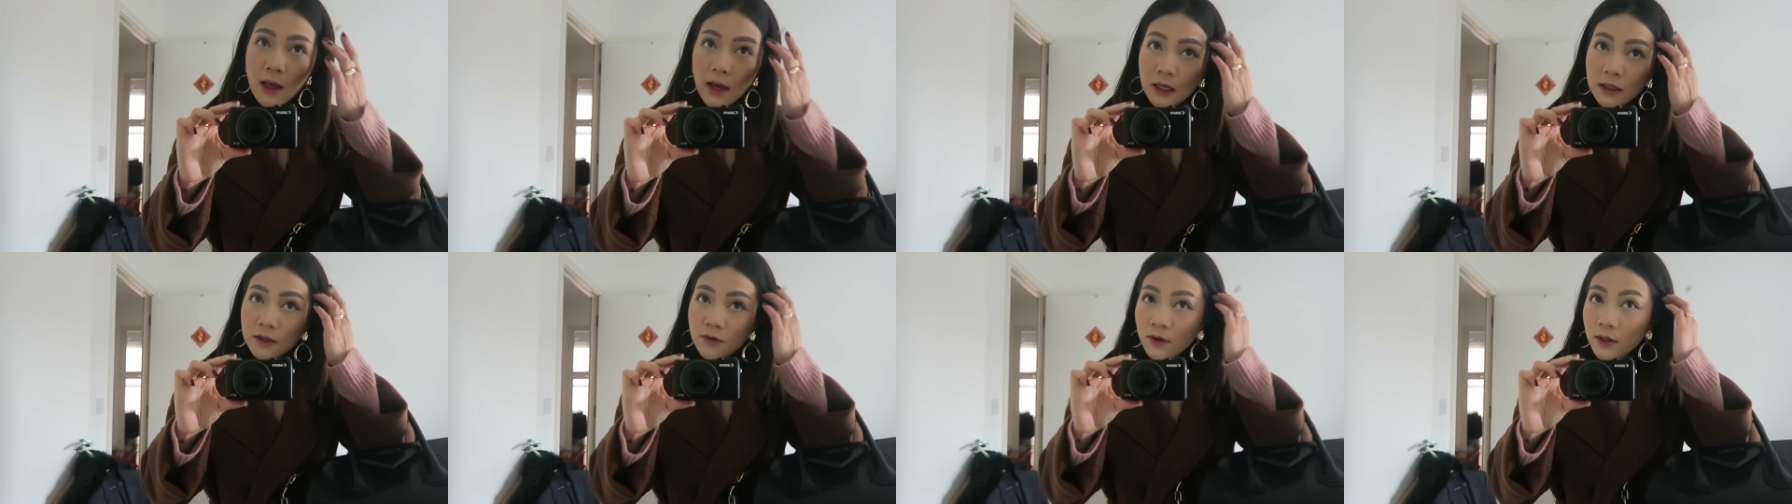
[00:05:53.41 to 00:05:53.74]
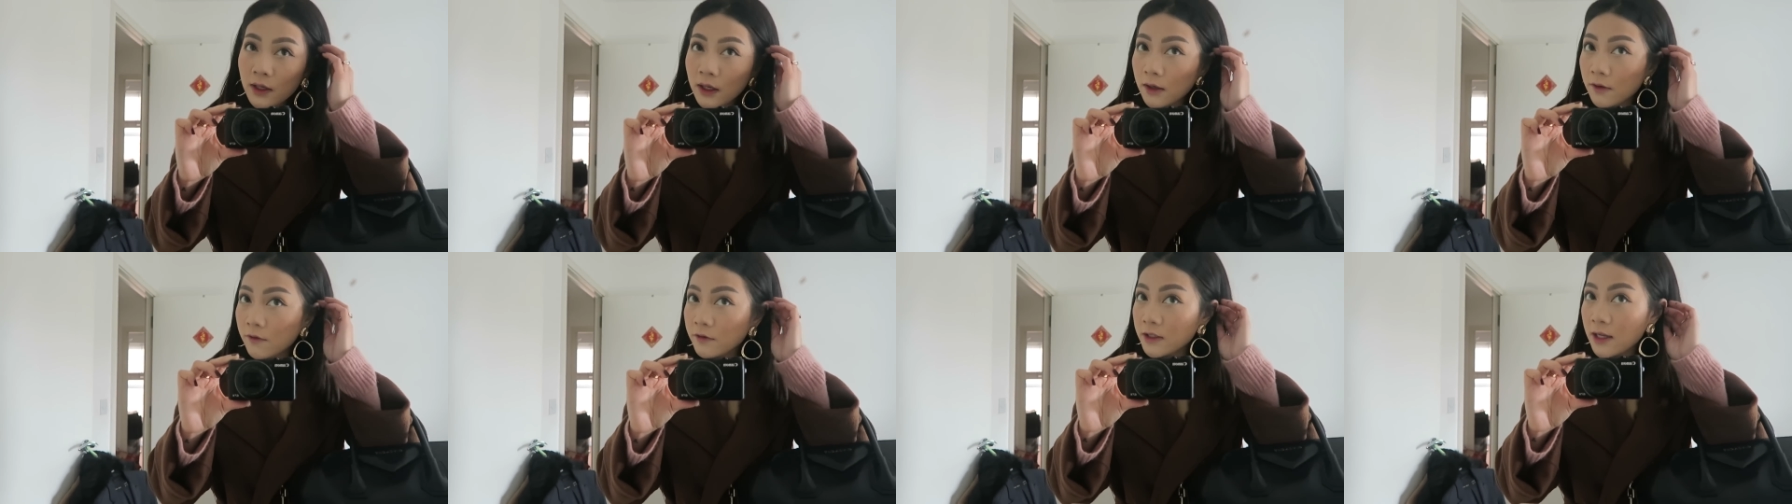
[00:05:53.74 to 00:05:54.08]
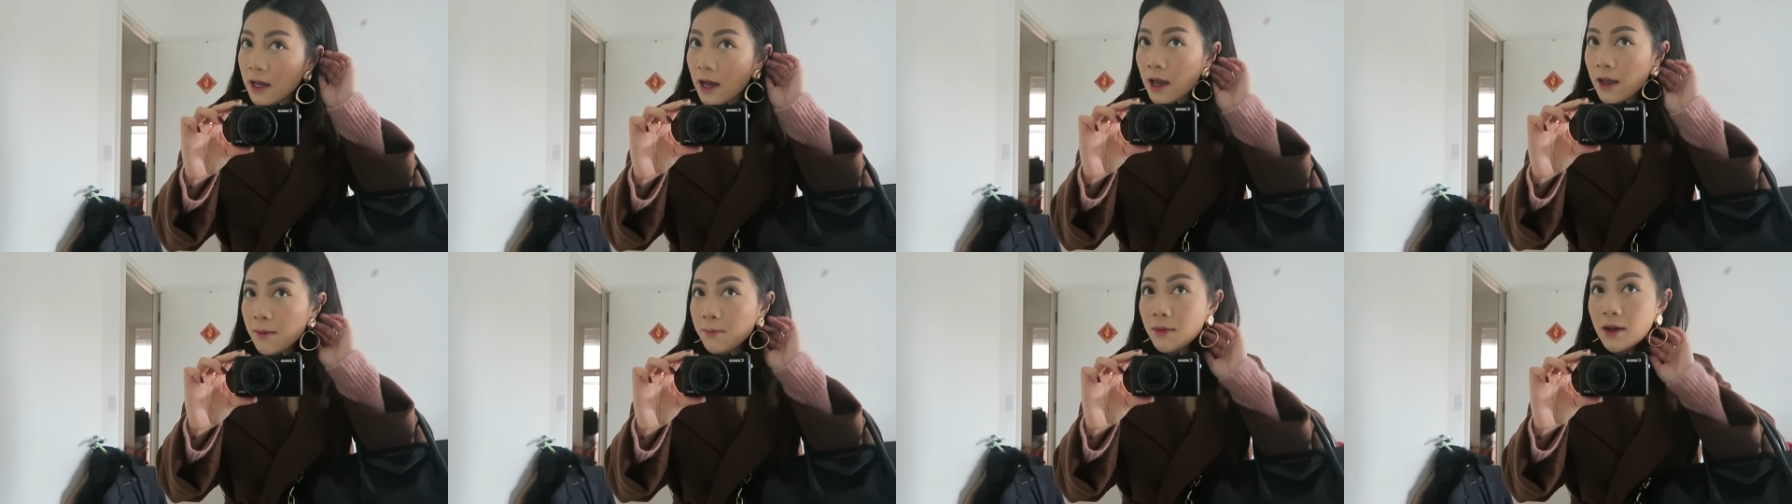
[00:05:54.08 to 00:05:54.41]
I was thinking of
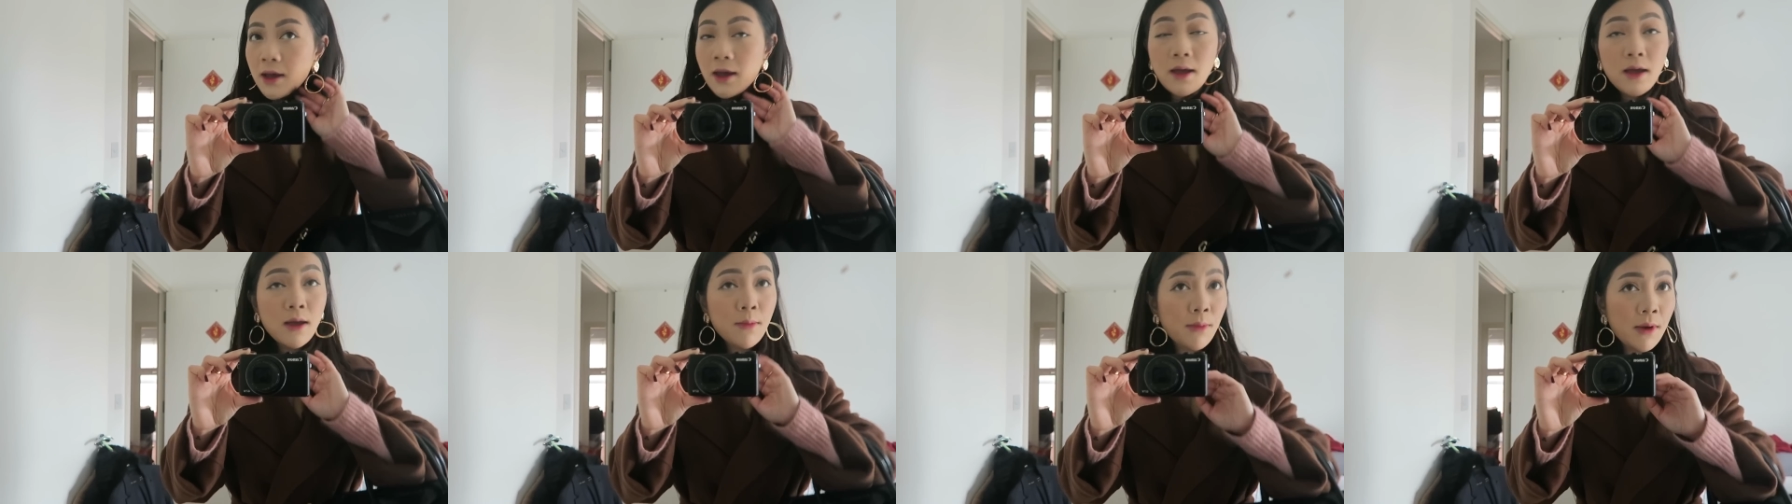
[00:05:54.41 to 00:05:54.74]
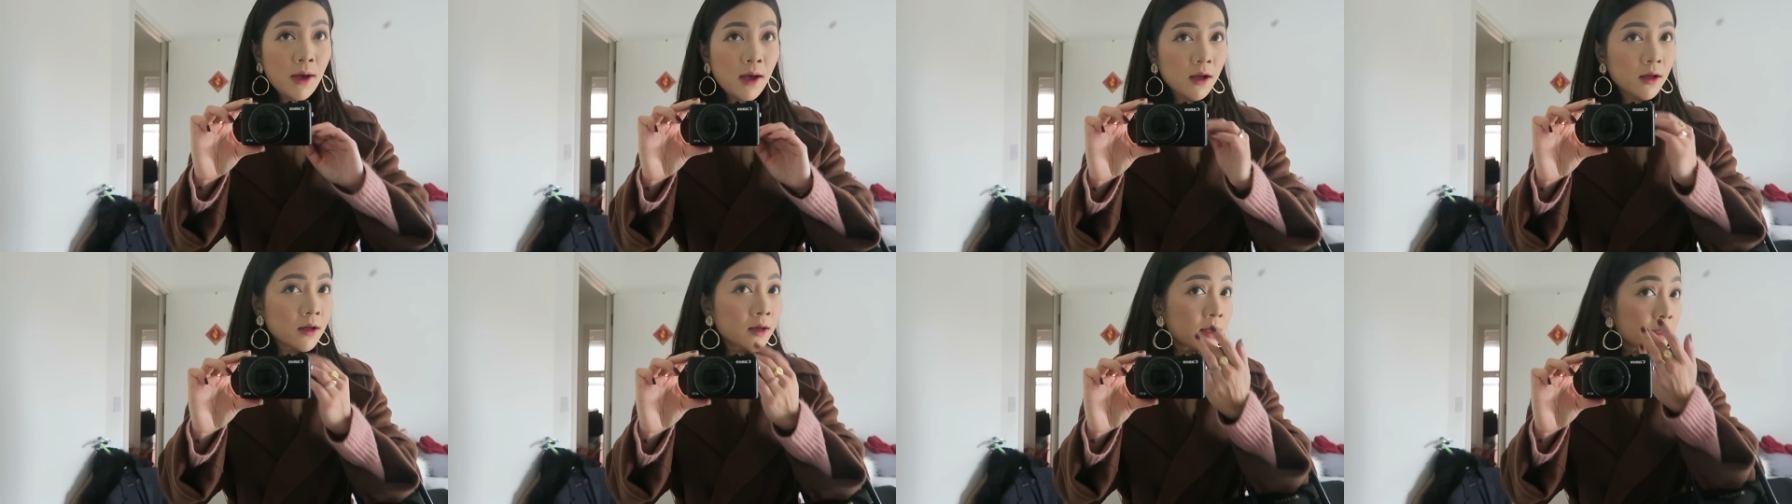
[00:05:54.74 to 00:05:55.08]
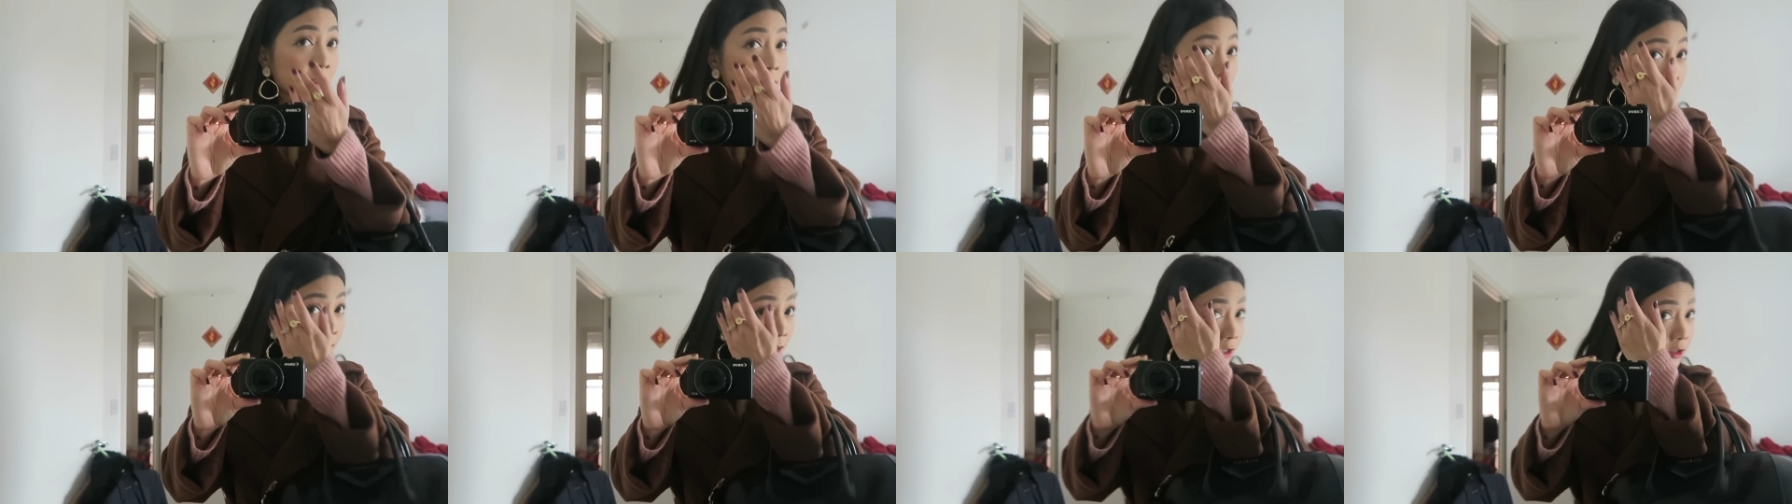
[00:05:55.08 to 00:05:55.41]
tying my hair back
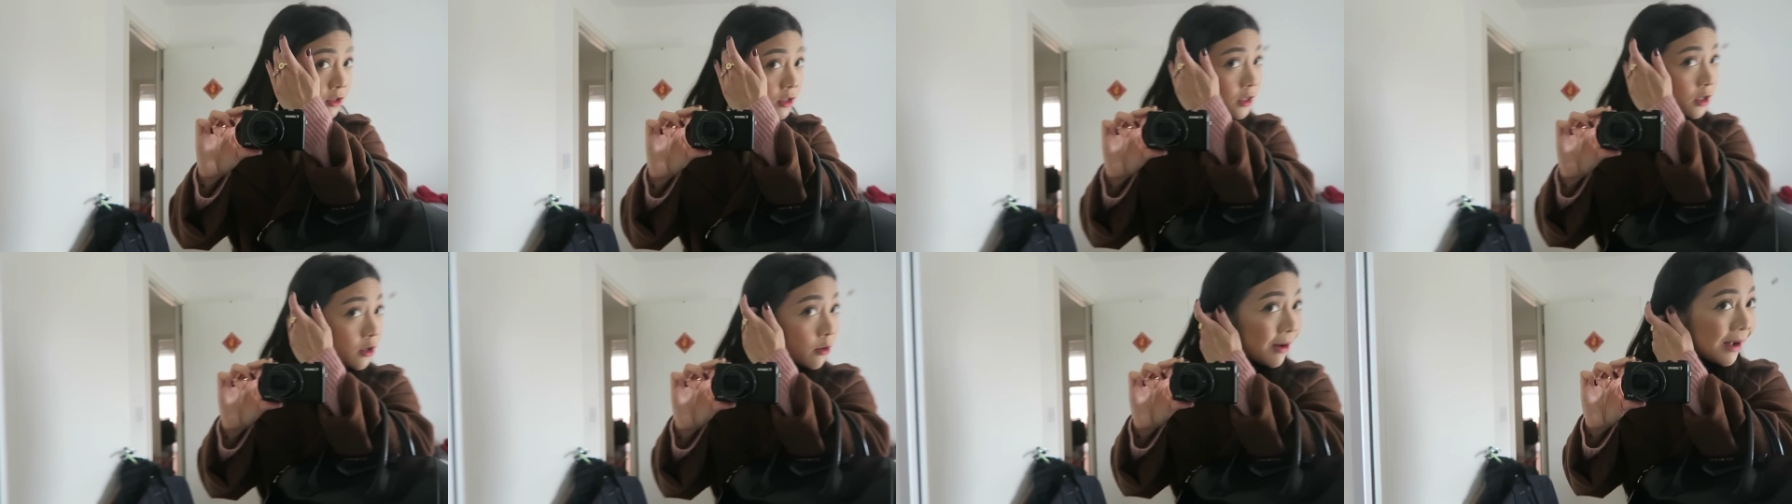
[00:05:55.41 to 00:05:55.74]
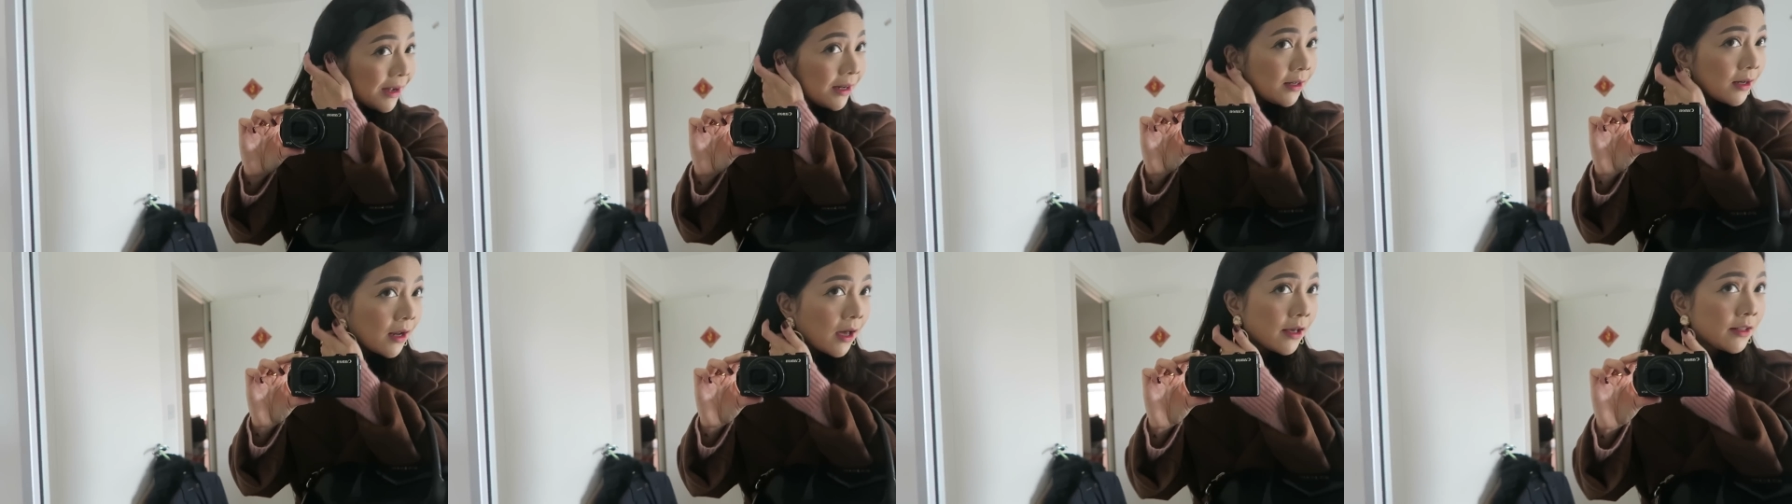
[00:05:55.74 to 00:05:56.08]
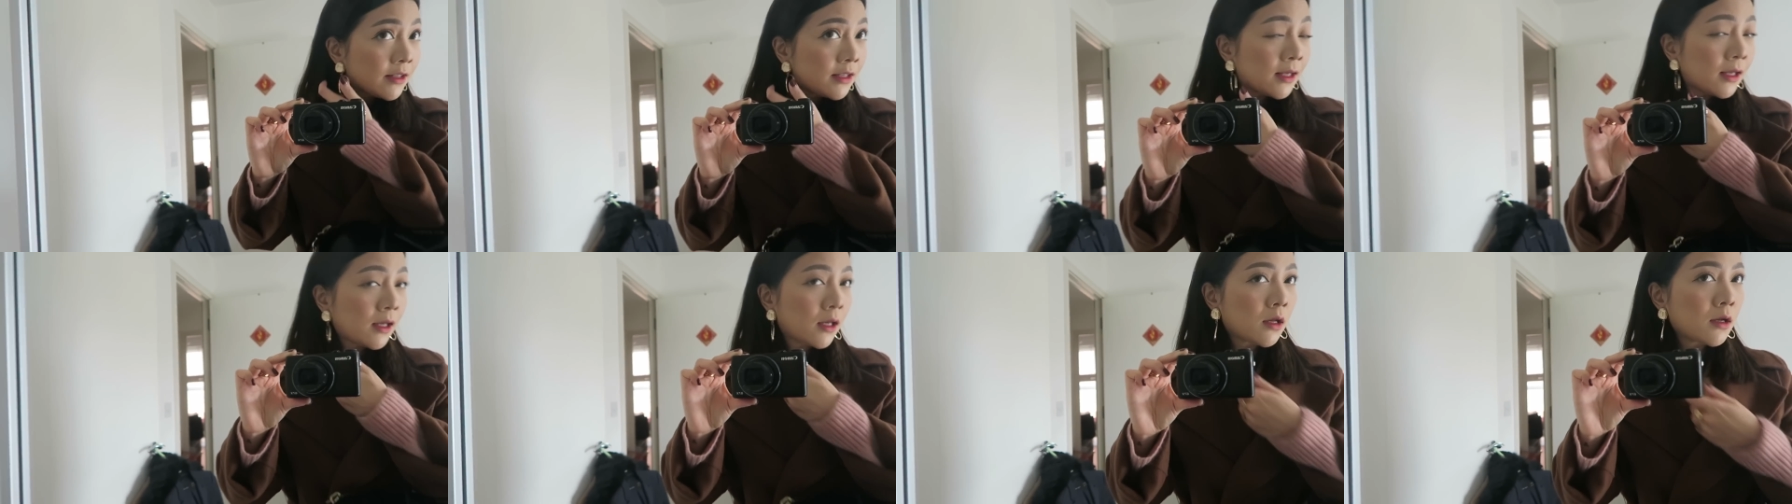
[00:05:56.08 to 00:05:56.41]
because it's actually quite
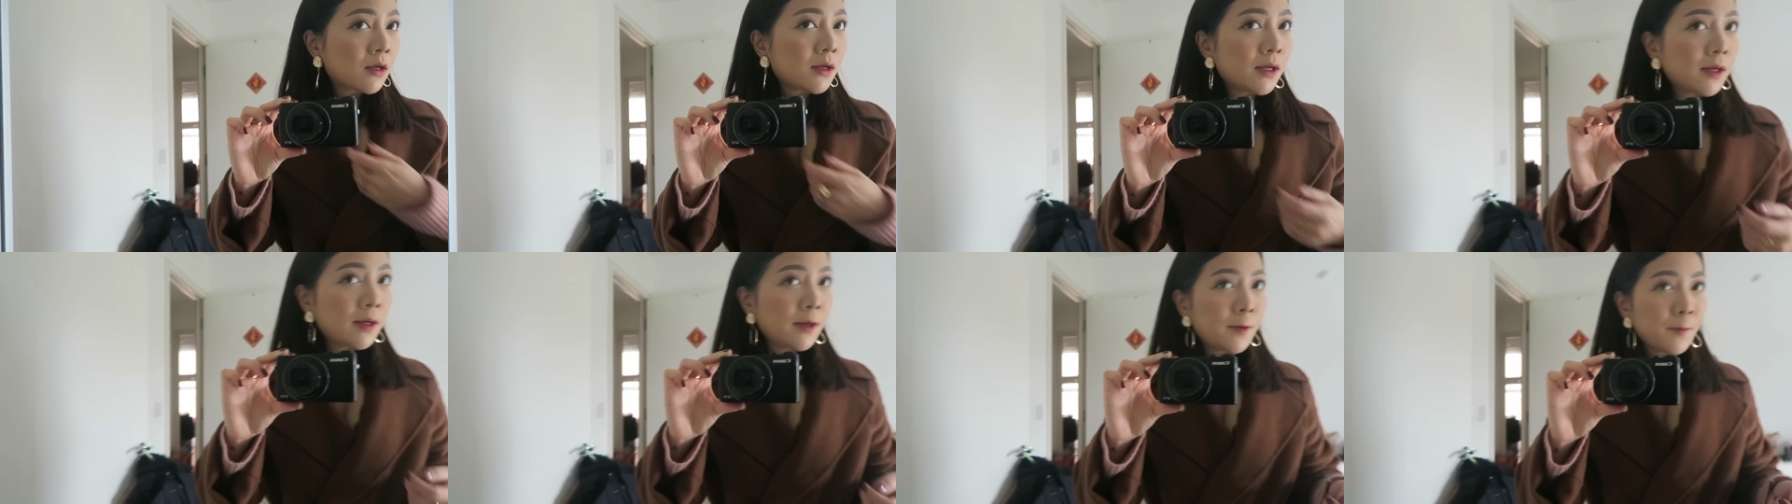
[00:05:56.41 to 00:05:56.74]
dirty